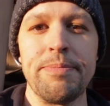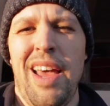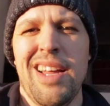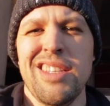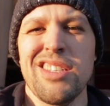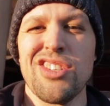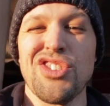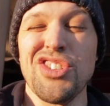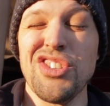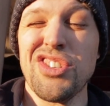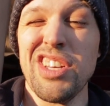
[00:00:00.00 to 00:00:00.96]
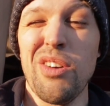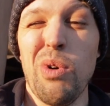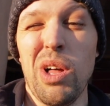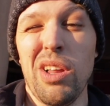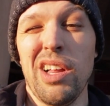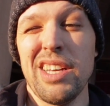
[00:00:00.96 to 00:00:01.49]
And the sisters said,
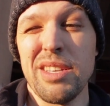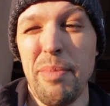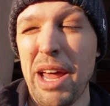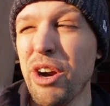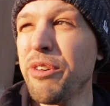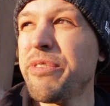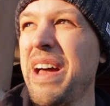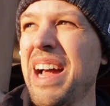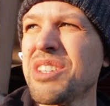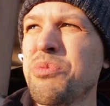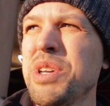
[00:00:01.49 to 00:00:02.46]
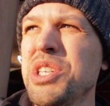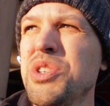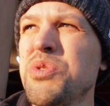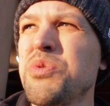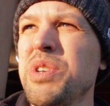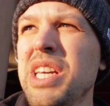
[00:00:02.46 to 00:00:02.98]
well, as a matter of fact, we
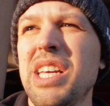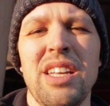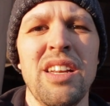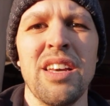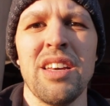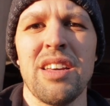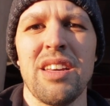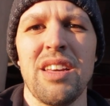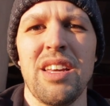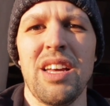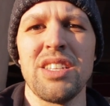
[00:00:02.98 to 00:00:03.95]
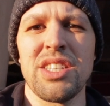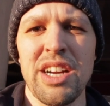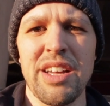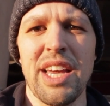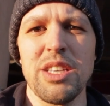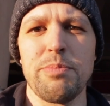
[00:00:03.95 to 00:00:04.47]
do need a
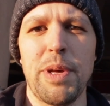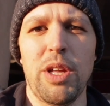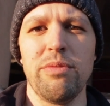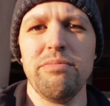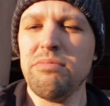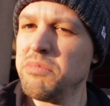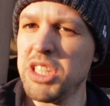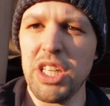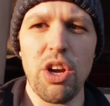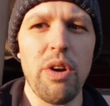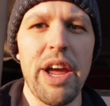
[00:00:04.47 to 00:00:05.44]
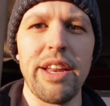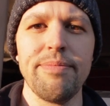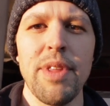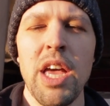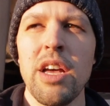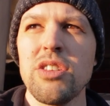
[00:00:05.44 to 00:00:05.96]
staircase built. He said, great.
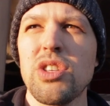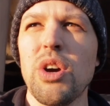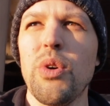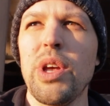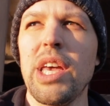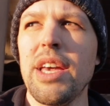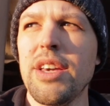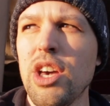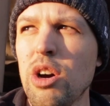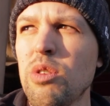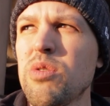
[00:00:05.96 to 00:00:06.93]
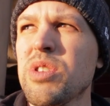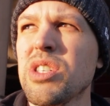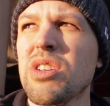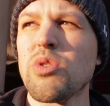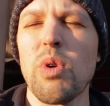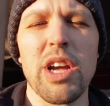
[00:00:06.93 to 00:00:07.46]
So he goes and
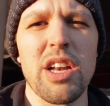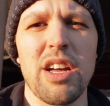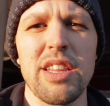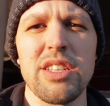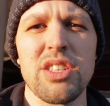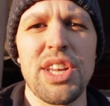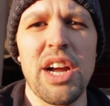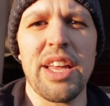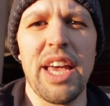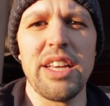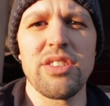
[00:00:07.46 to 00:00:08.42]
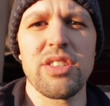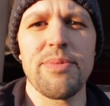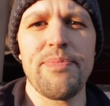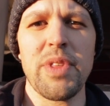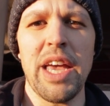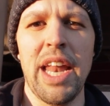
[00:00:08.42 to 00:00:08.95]
starts working on the staircase,
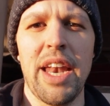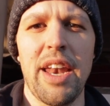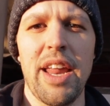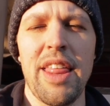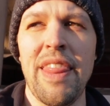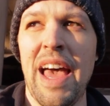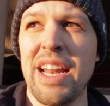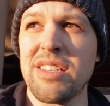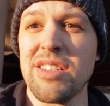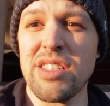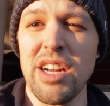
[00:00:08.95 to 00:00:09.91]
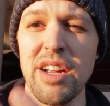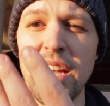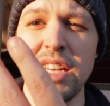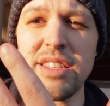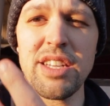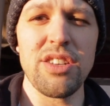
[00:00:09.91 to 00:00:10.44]
and that is the
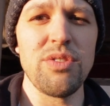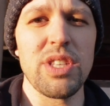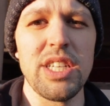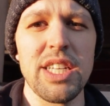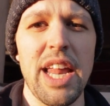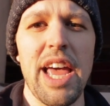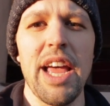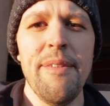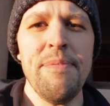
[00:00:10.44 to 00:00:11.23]
staircase that you see today.